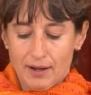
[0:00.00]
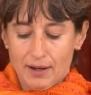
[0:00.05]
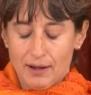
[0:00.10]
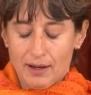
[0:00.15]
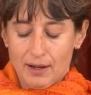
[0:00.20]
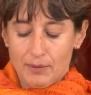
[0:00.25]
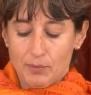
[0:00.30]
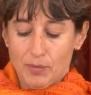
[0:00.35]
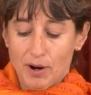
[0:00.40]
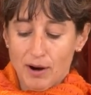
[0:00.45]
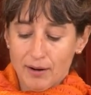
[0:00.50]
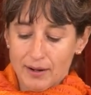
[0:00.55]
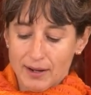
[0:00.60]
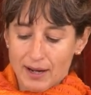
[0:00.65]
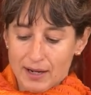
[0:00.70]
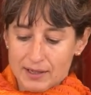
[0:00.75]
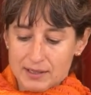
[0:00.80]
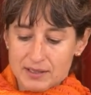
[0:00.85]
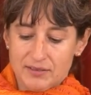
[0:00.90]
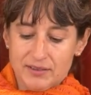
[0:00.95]
and my
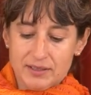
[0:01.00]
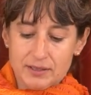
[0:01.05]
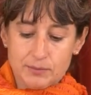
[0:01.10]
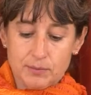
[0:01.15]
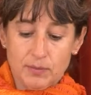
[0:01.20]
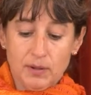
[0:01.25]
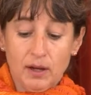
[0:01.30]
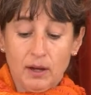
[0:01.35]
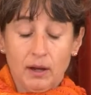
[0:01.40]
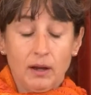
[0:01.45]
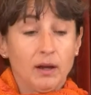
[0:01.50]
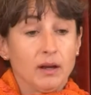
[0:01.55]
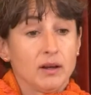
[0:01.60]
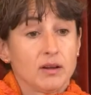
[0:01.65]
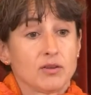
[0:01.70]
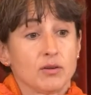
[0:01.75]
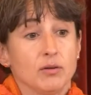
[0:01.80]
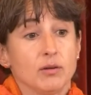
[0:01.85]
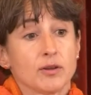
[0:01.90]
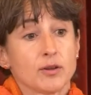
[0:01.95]
activism
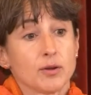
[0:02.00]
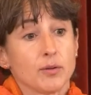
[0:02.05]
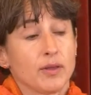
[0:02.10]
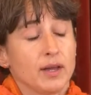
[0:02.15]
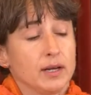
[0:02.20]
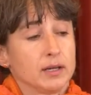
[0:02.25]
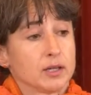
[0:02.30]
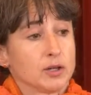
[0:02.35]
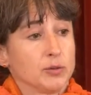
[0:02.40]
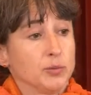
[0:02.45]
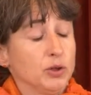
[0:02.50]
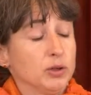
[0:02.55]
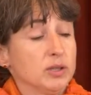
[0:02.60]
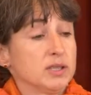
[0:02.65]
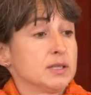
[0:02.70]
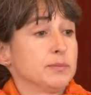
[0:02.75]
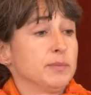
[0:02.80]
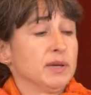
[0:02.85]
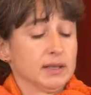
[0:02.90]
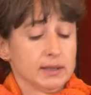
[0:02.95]
is also then
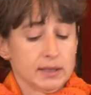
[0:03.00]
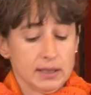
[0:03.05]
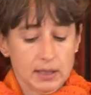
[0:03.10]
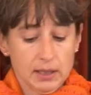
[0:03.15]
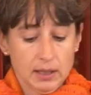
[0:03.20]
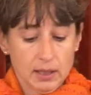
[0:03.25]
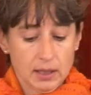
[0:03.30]
community building.